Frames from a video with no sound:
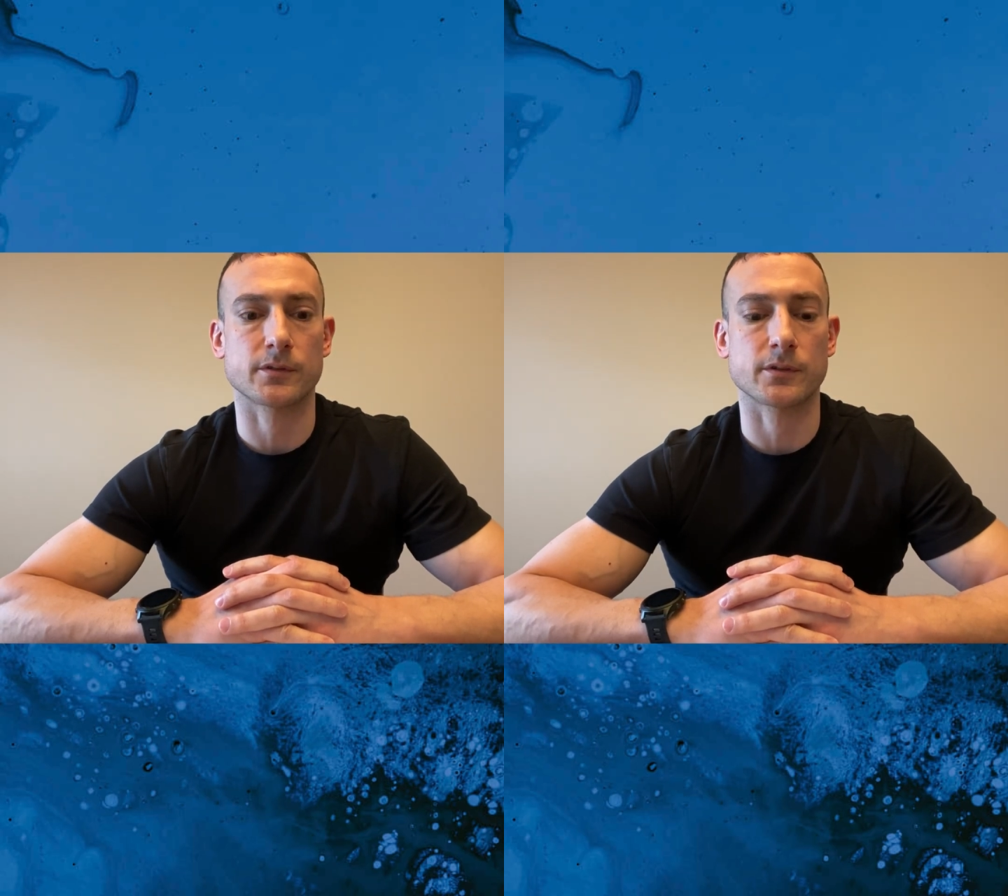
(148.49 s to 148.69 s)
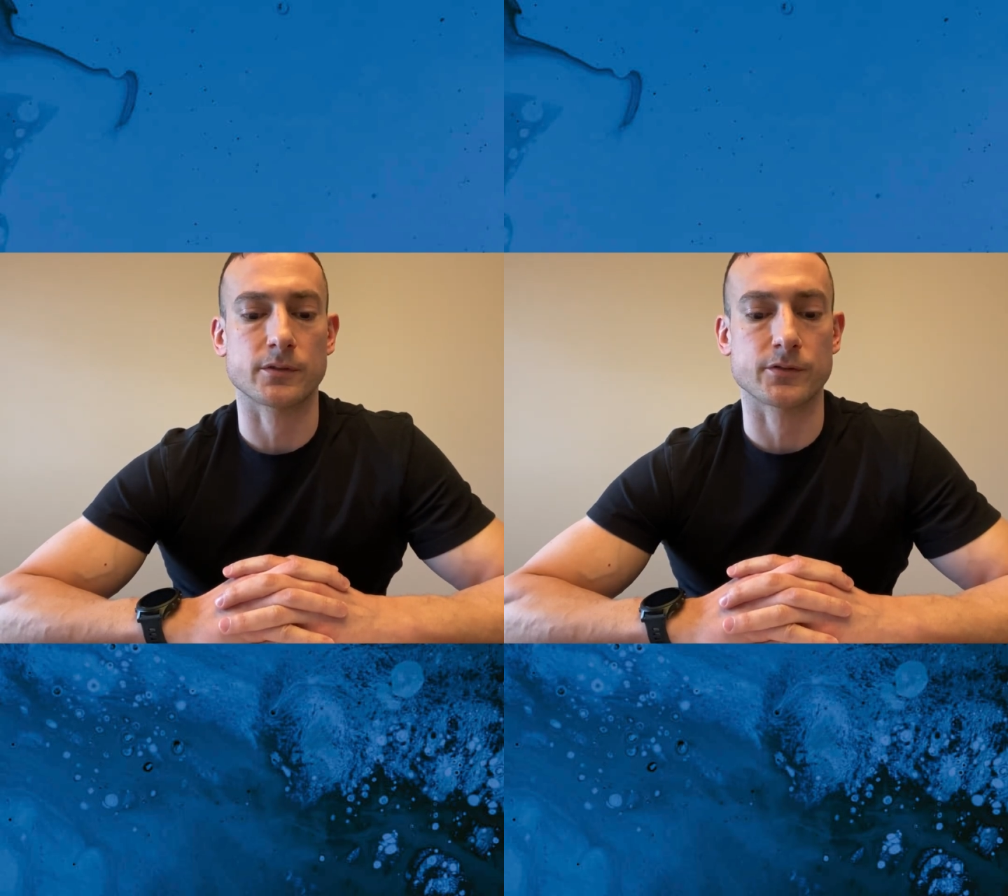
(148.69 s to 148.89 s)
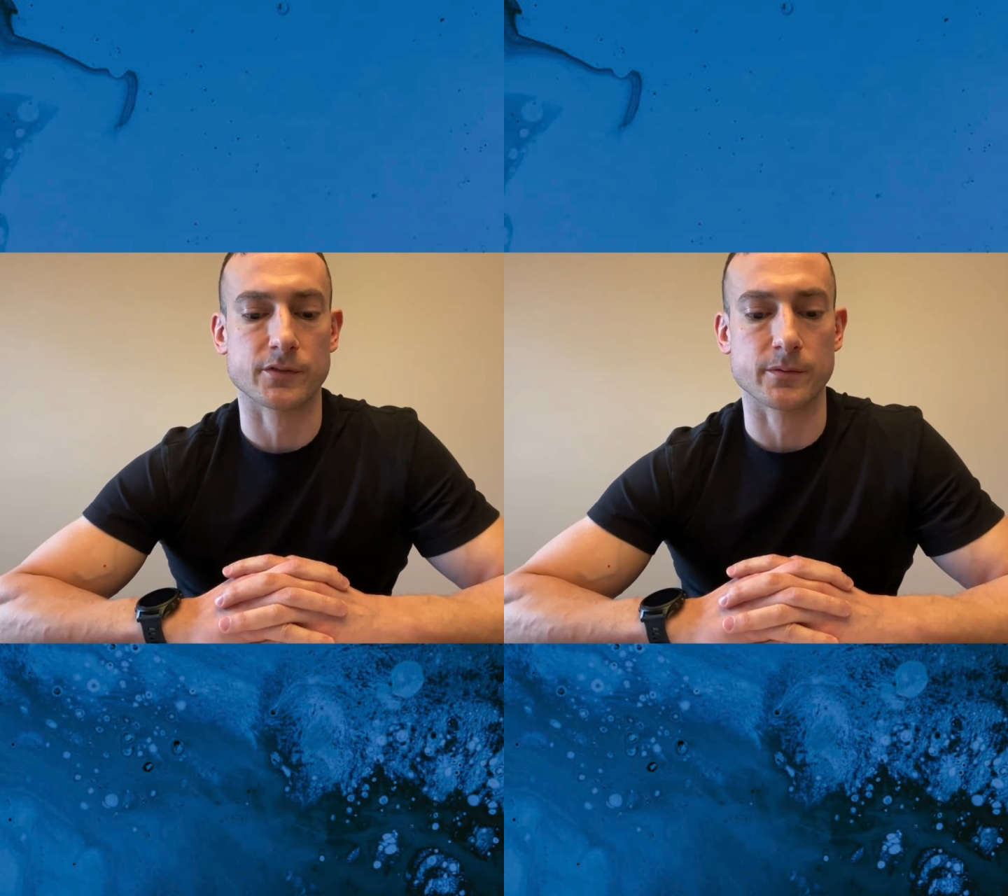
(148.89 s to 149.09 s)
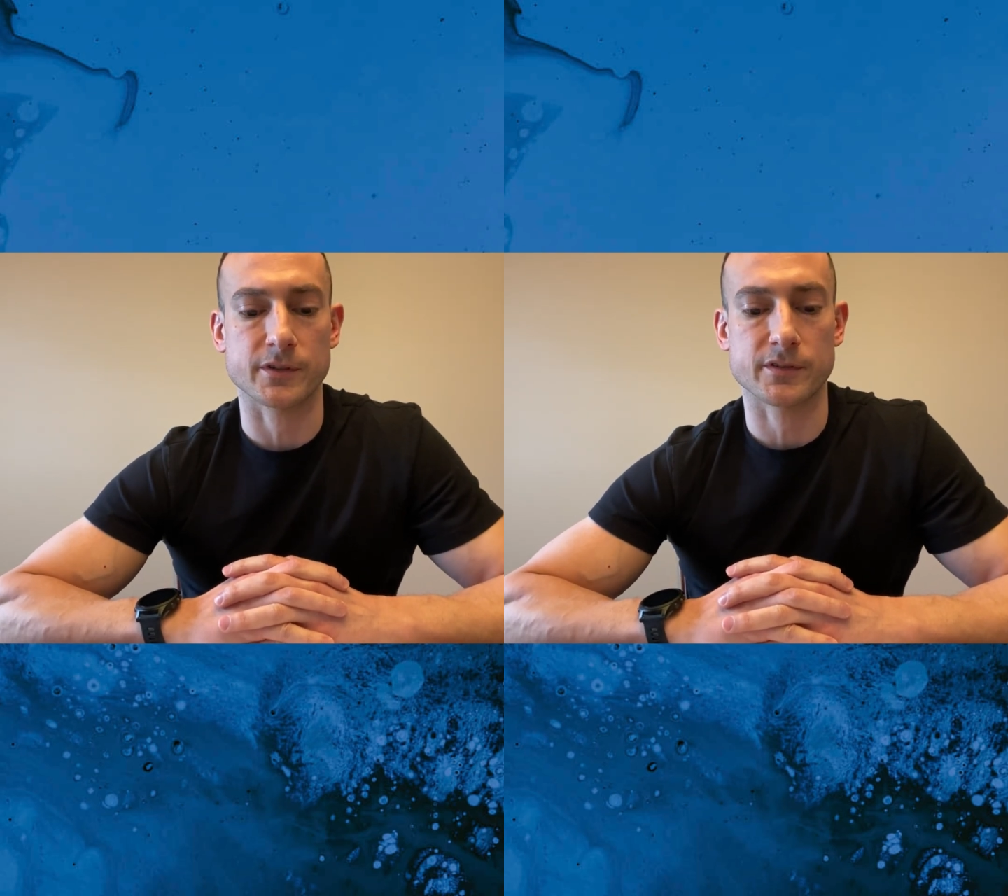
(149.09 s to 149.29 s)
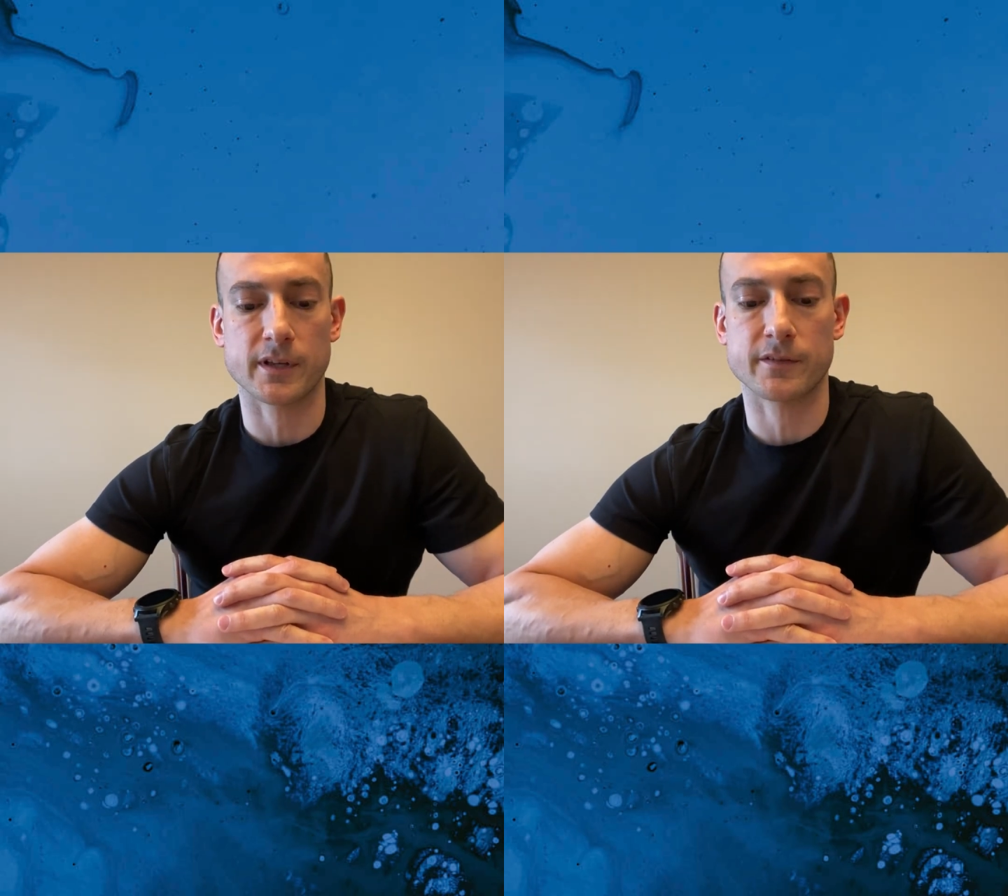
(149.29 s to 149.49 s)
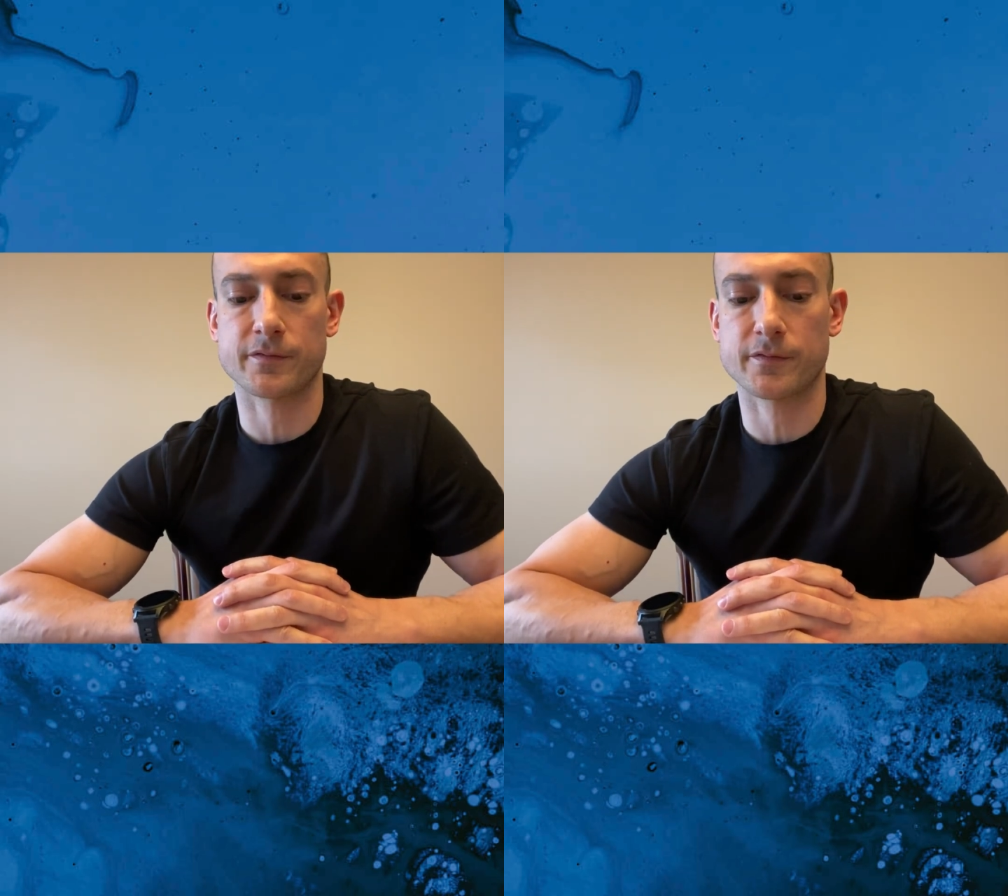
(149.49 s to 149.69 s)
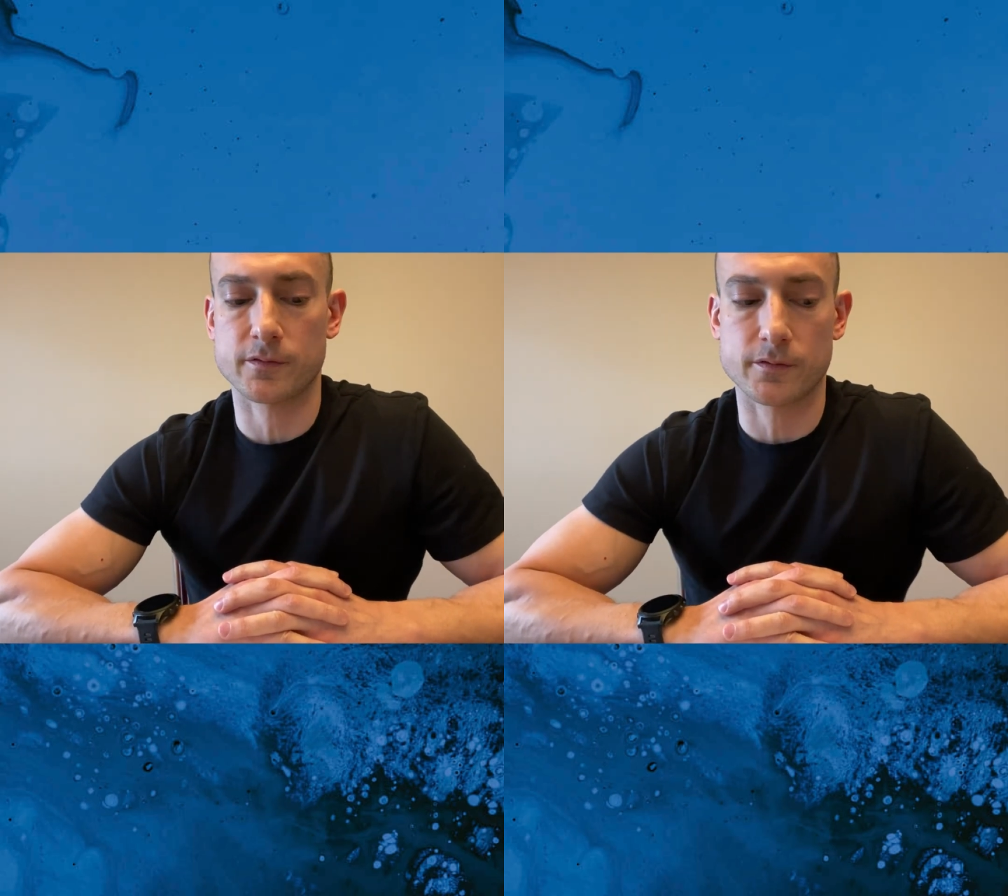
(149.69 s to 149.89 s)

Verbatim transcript: uh, just to be safe.